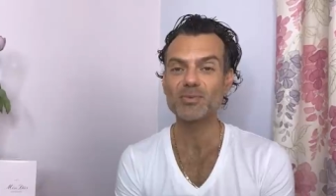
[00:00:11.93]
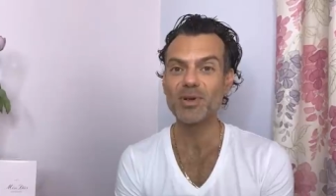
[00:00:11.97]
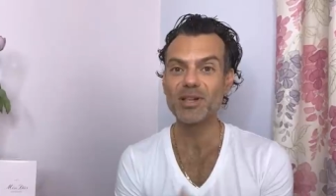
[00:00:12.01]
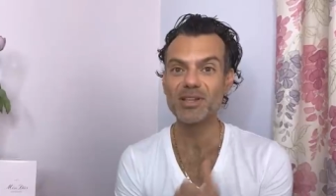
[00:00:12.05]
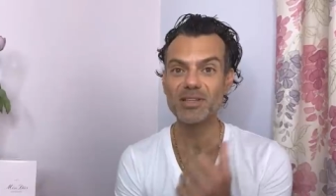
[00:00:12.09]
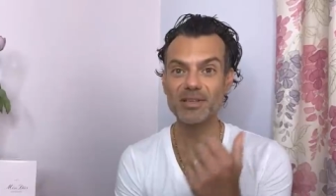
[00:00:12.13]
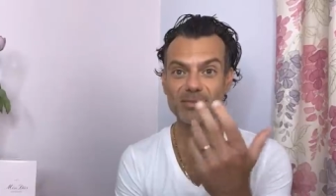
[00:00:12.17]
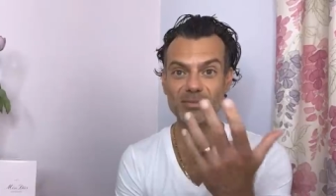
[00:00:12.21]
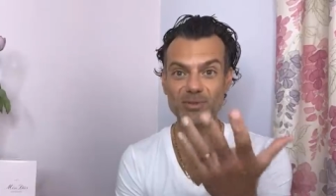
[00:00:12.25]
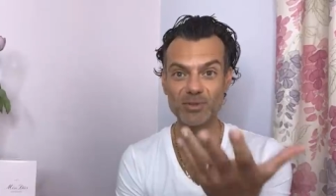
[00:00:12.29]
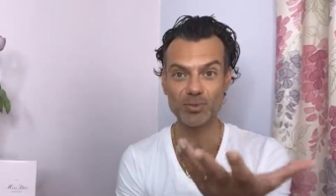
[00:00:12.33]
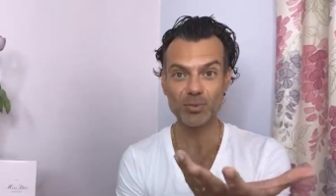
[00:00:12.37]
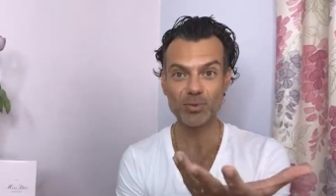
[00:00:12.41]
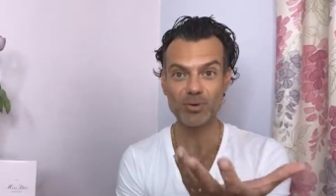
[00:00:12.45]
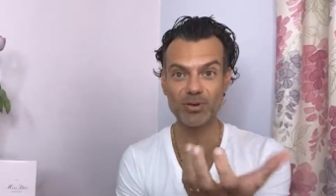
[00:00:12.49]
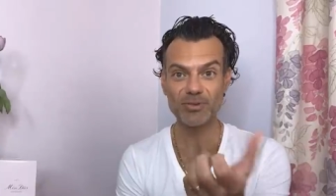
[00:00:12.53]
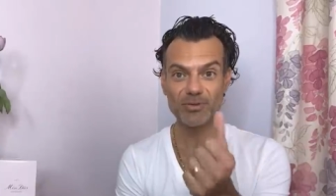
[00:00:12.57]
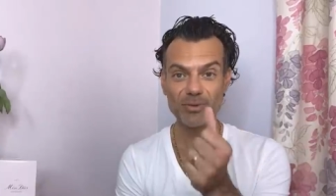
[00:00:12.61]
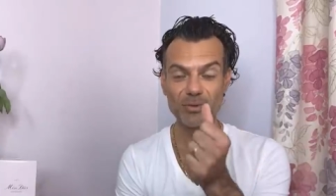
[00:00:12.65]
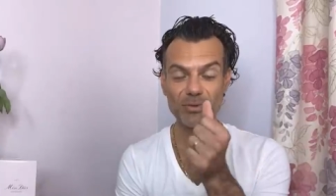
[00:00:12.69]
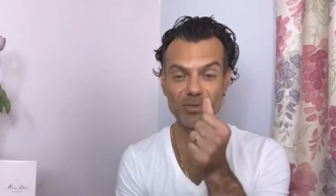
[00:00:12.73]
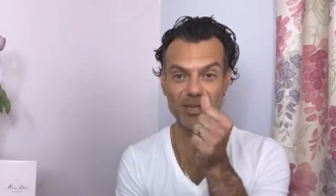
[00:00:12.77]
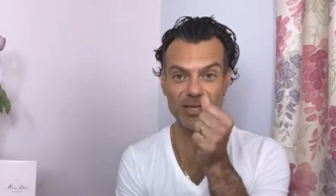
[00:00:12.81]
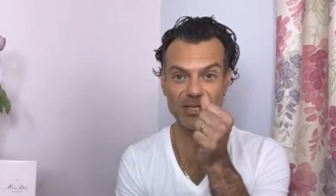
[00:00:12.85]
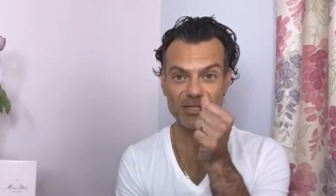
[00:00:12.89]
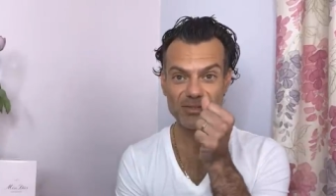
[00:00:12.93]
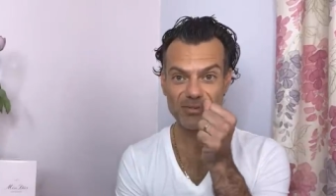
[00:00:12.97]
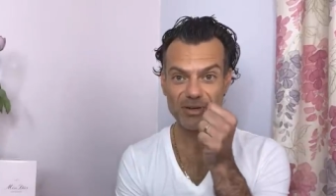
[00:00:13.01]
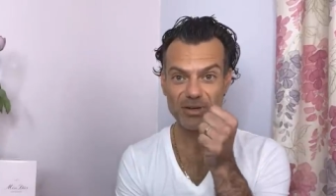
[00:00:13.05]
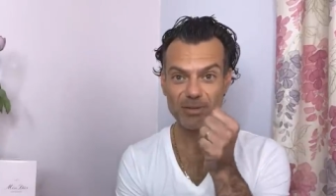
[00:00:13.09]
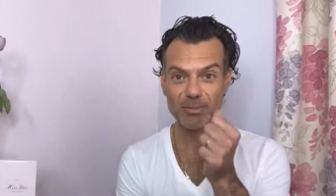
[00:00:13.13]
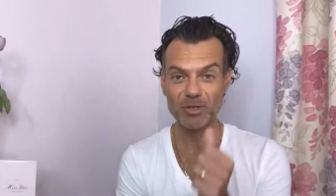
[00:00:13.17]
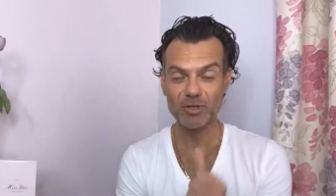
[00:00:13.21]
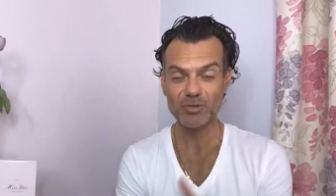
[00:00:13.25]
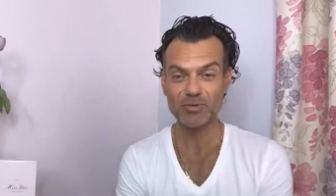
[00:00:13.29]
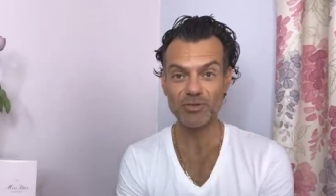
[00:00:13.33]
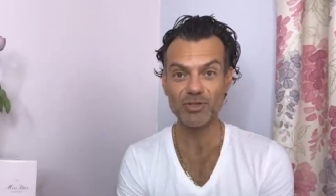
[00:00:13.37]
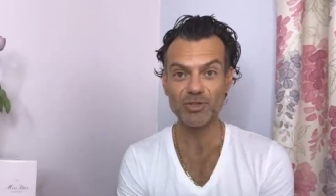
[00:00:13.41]
Welcome to all of you. Thanks very
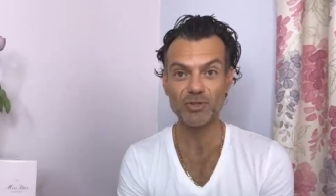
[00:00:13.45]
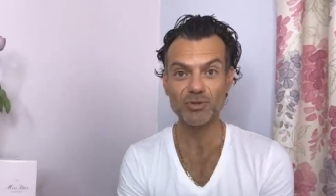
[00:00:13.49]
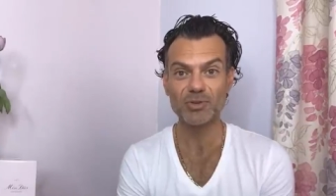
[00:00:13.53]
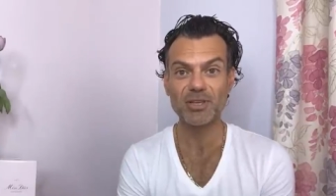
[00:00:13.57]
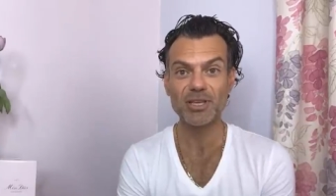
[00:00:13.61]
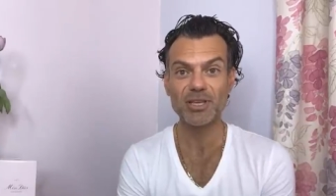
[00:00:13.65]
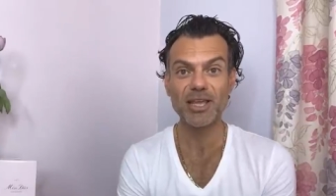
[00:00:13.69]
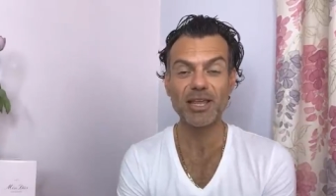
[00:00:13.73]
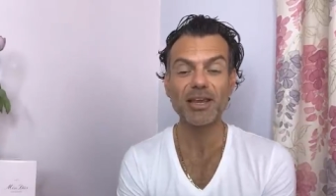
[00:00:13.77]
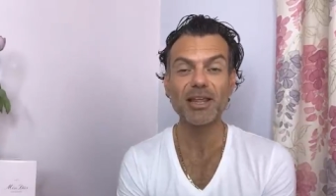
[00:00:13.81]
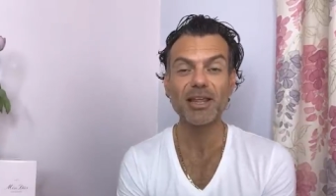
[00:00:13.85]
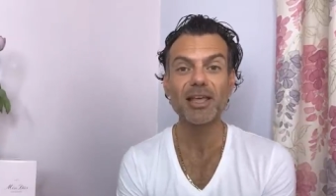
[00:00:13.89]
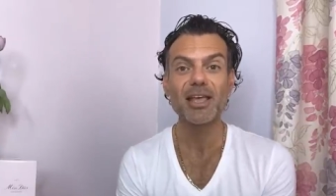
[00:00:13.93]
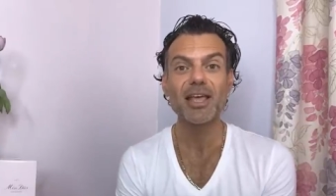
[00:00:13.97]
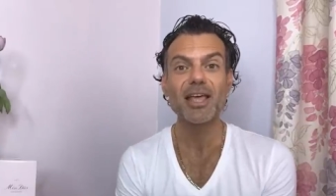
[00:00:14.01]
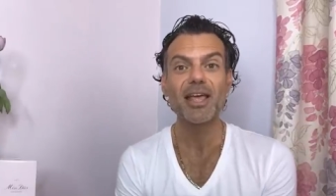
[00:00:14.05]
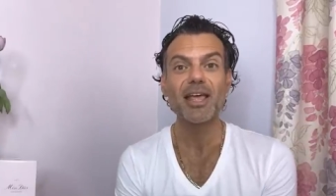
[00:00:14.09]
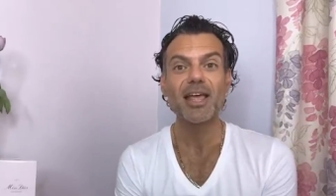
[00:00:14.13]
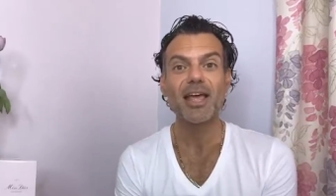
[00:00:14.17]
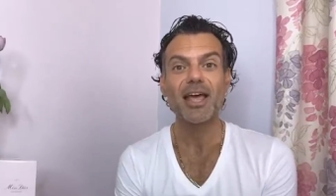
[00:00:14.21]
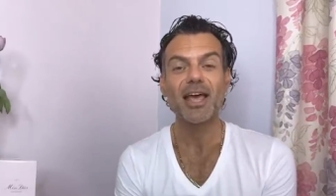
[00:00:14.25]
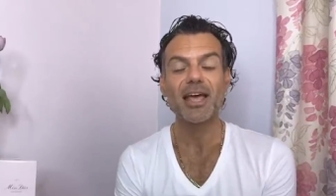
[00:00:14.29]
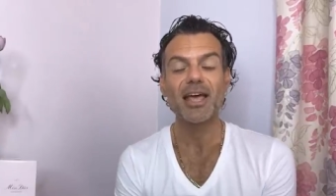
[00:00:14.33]
much for tuning in,